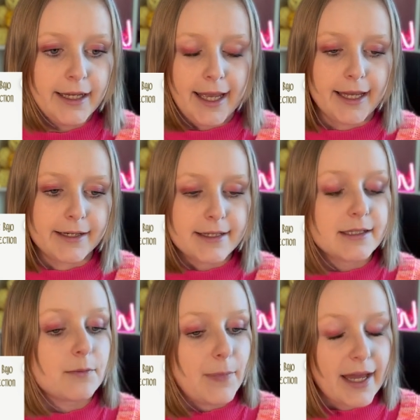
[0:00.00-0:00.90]
and this
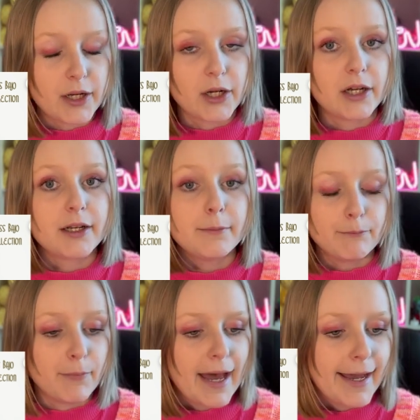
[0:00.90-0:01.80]
is a pattern
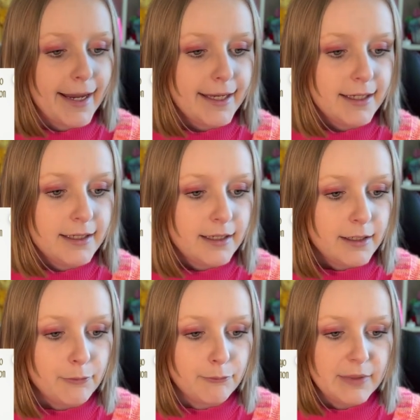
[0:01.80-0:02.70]
by
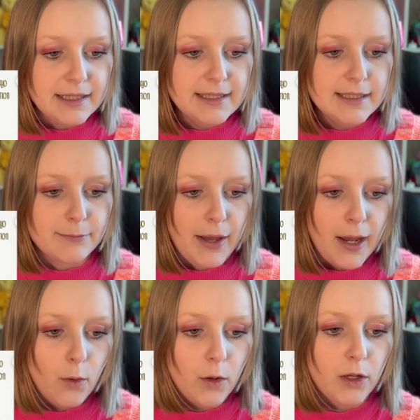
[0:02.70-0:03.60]
Miss
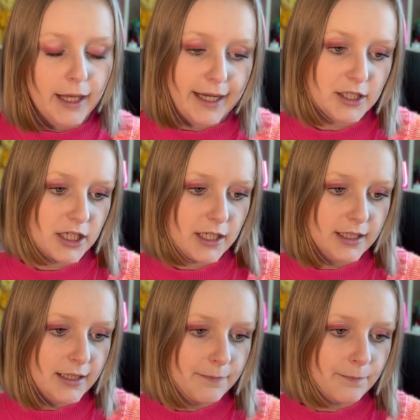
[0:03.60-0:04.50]
Paho Collection,